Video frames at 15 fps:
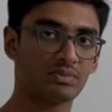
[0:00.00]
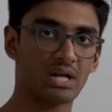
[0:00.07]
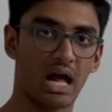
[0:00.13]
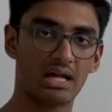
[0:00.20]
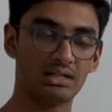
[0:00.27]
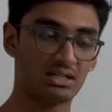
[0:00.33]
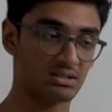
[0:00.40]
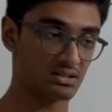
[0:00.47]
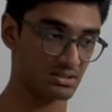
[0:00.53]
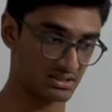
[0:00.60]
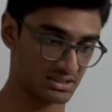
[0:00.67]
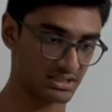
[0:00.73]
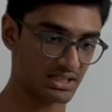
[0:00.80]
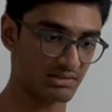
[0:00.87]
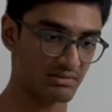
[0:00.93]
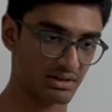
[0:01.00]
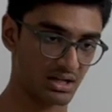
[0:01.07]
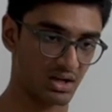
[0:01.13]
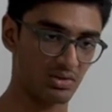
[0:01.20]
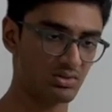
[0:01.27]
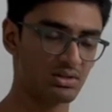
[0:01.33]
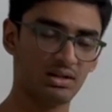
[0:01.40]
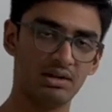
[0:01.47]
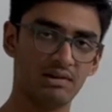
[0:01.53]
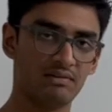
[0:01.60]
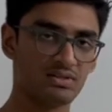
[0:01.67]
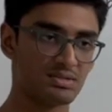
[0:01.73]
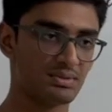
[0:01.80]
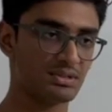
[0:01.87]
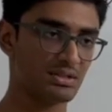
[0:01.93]
And in the third one now,
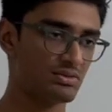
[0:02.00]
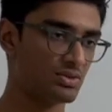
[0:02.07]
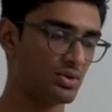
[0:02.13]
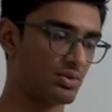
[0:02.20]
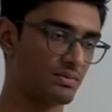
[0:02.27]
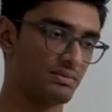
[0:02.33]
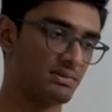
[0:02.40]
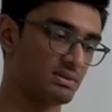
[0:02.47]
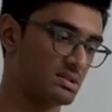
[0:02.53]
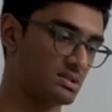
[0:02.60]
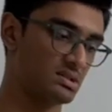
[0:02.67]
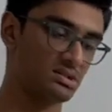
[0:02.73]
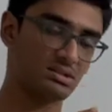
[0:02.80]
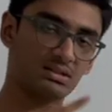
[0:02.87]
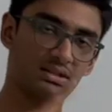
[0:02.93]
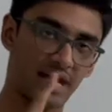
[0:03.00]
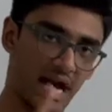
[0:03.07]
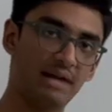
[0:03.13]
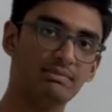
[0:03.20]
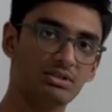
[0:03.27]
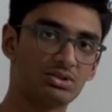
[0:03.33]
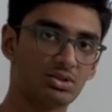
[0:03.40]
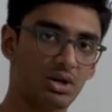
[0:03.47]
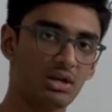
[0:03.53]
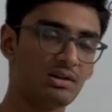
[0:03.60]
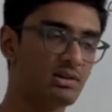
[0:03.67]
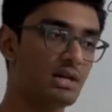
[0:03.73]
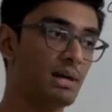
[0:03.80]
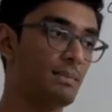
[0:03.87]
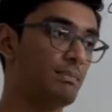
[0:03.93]
which means that no, this can be solved,
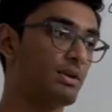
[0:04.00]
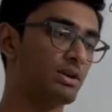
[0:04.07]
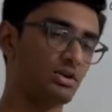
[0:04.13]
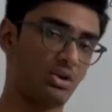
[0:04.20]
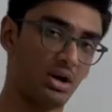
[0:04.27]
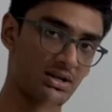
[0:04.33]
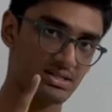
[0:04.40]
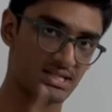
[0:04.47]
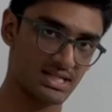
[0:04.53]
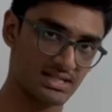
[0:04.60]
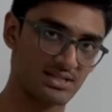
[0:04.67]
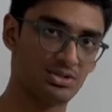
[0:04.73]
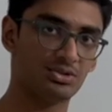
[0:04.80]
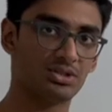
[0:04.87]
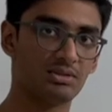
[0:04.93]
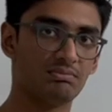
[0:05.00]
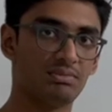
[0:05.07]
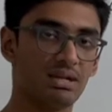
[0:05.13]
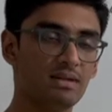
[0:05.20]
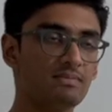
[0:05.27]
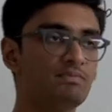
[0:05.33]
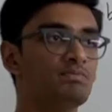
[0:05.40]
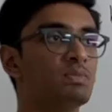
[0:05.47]
but not just using B.